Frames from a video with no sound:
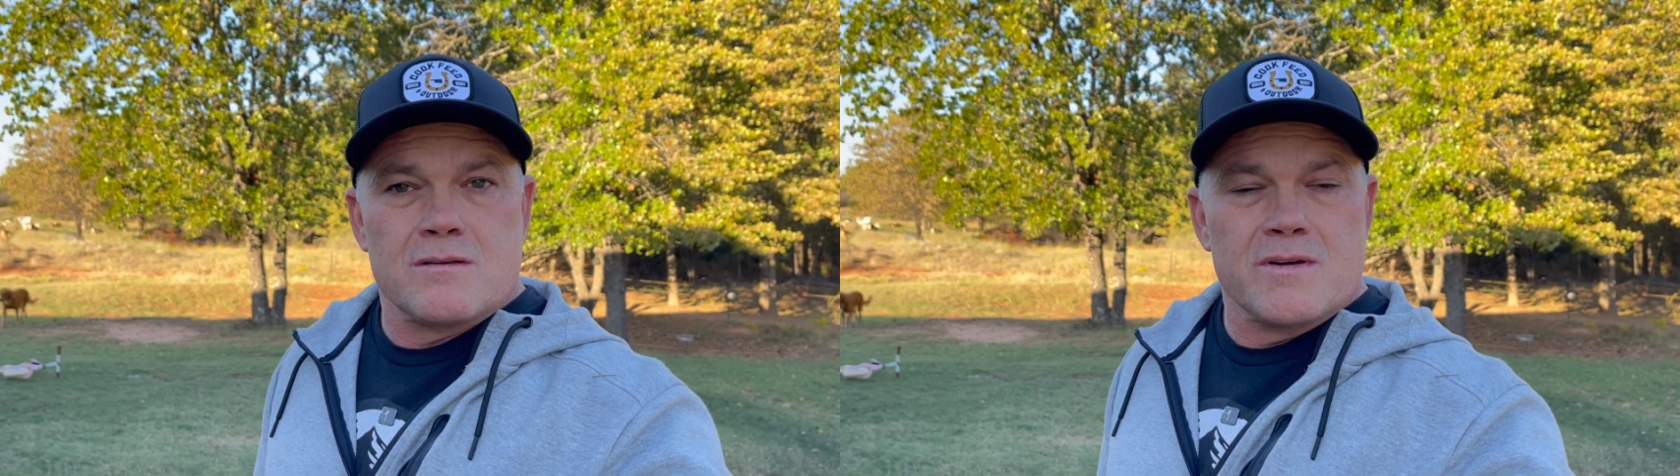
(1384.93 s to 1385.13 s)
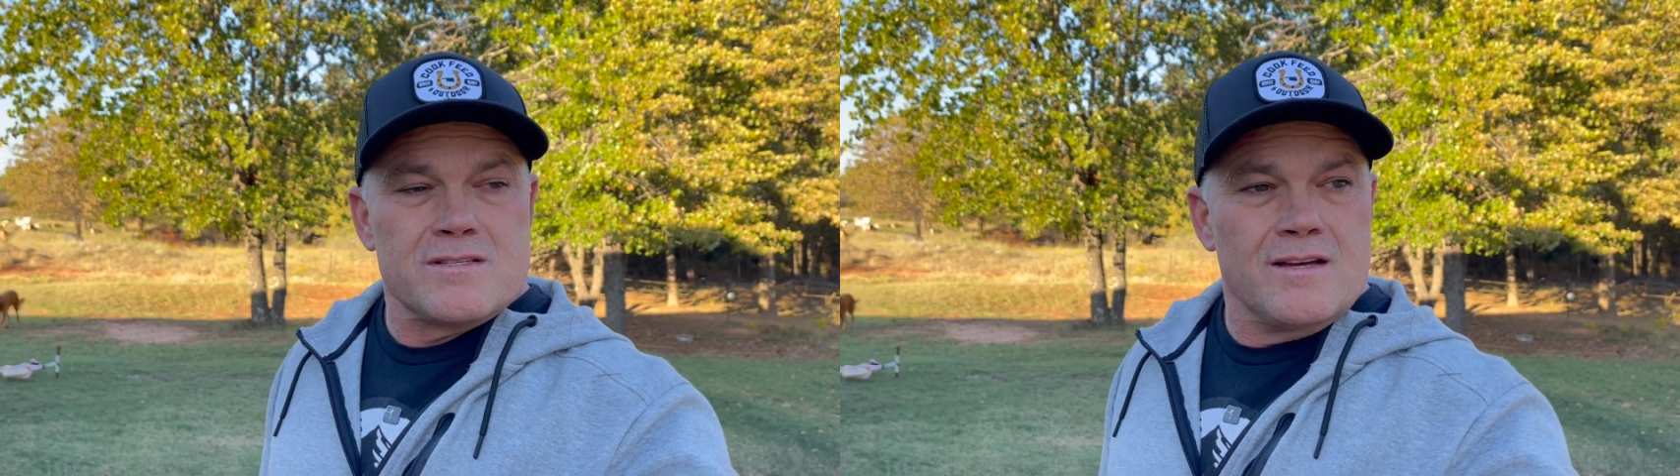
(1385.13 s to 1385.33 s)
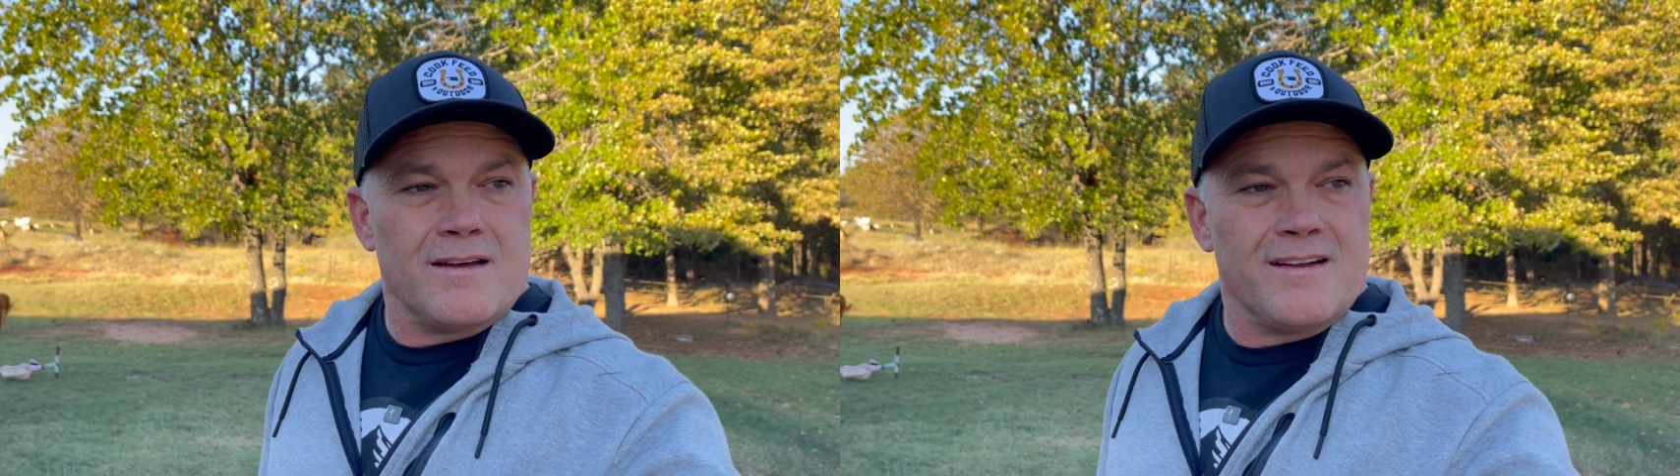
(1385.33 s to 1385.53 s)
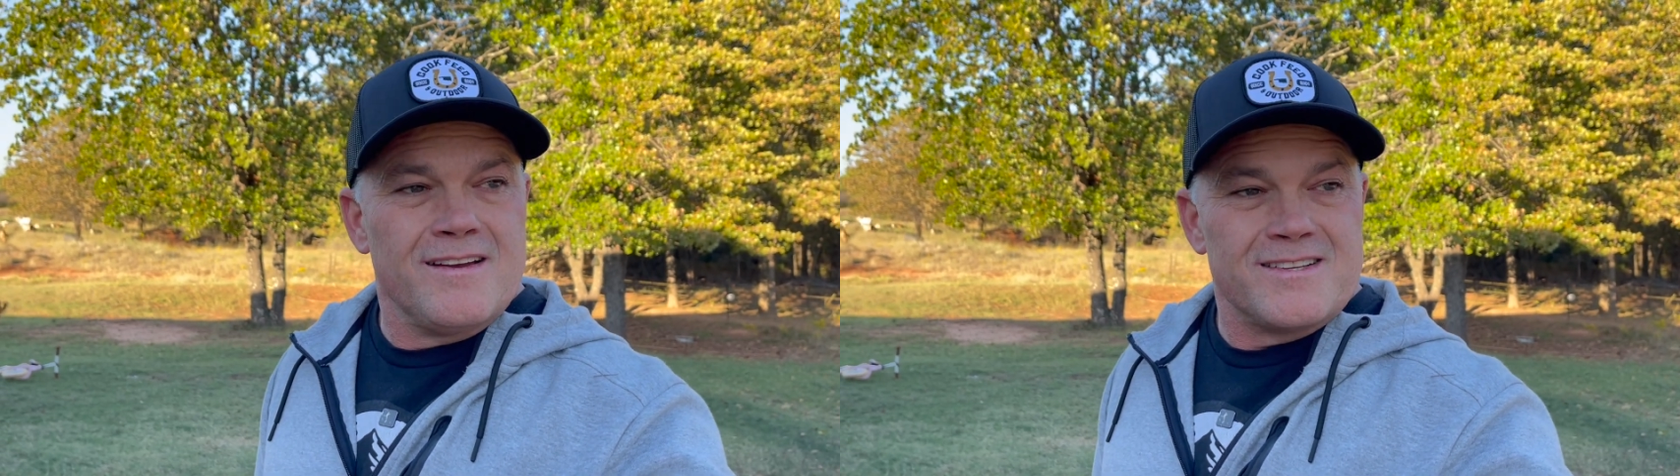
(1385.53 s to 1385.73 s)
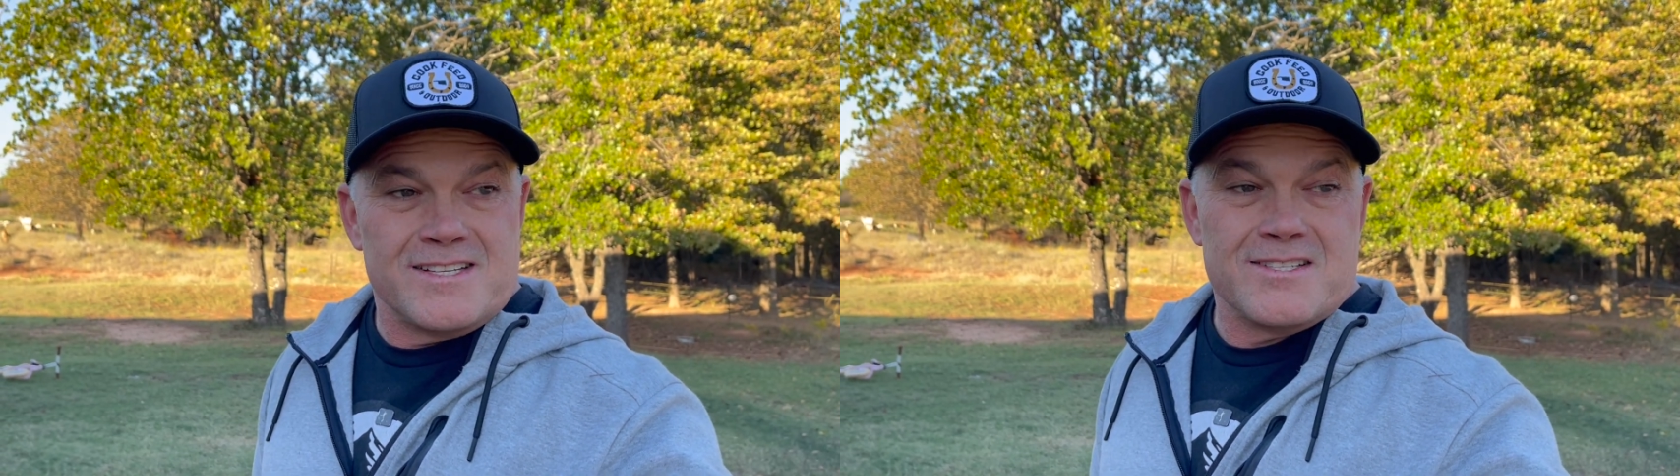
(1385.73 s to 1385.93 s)
to my son.
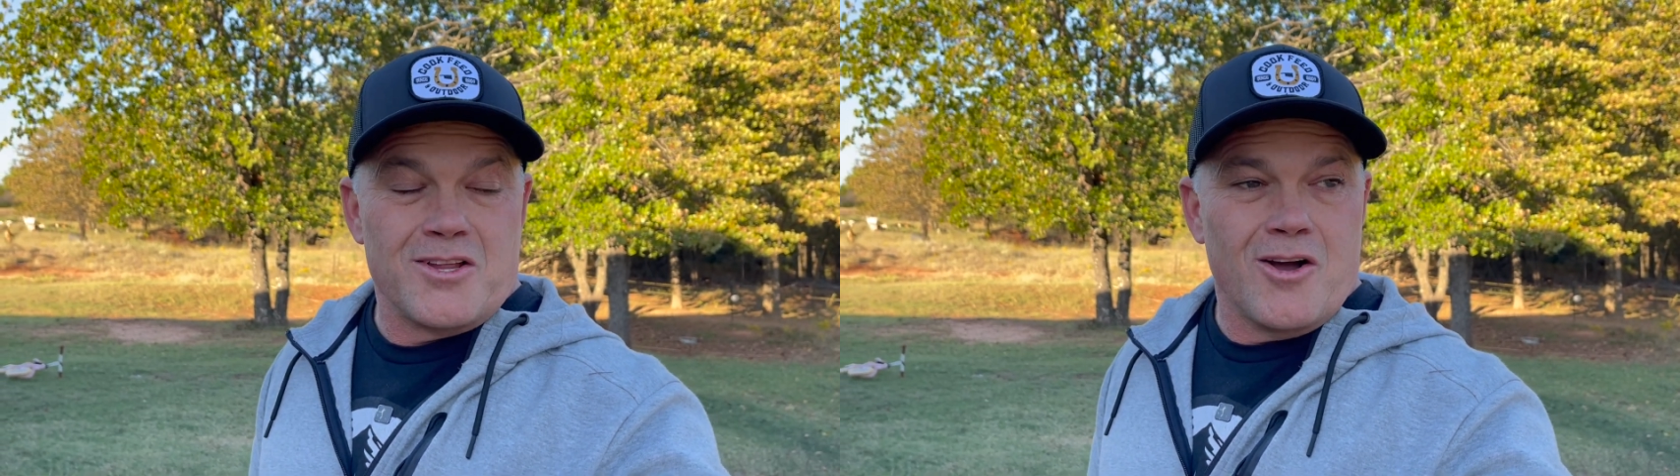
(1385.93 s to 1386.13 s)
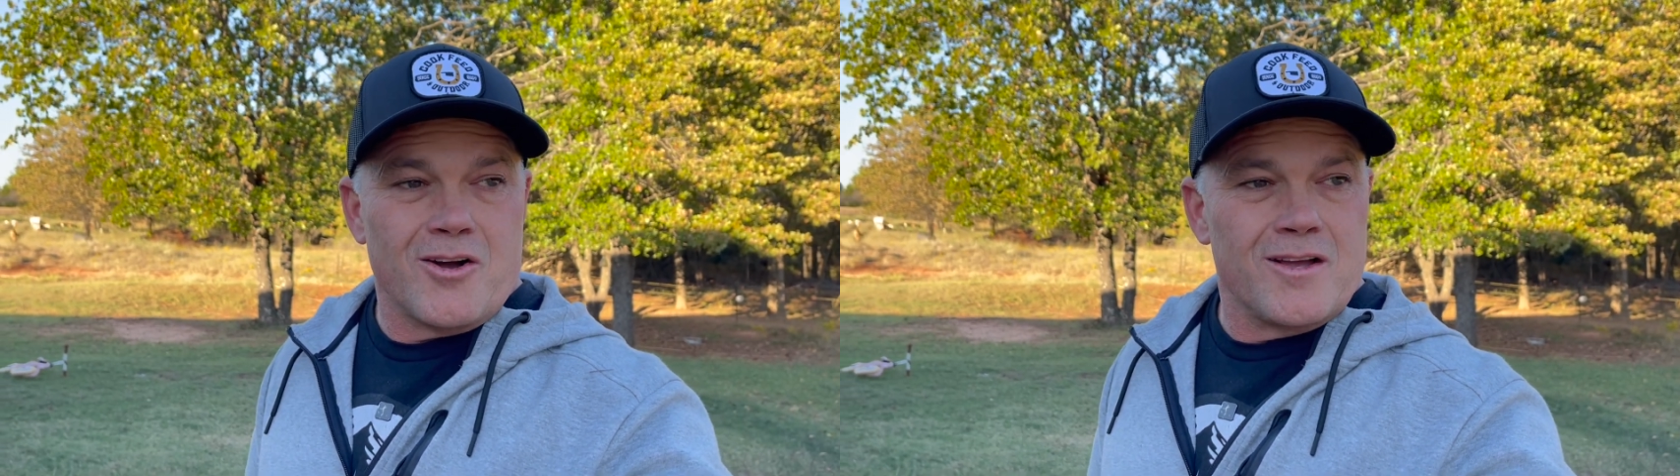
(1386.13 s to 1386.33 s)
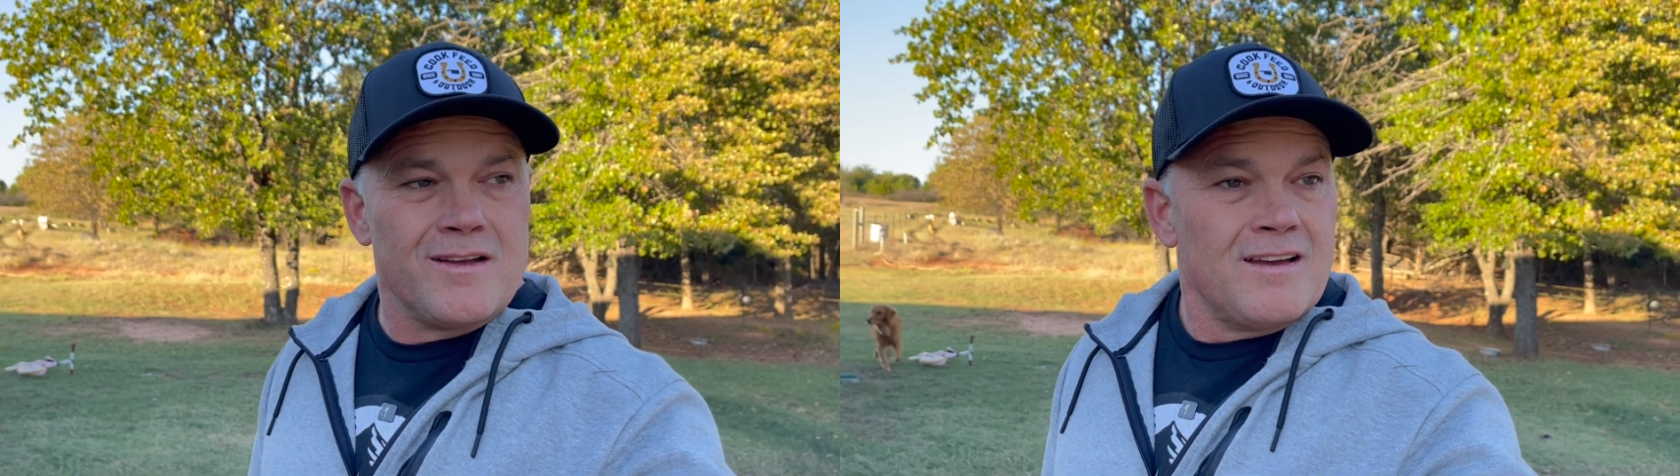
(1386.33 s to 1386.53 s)
It's his dog.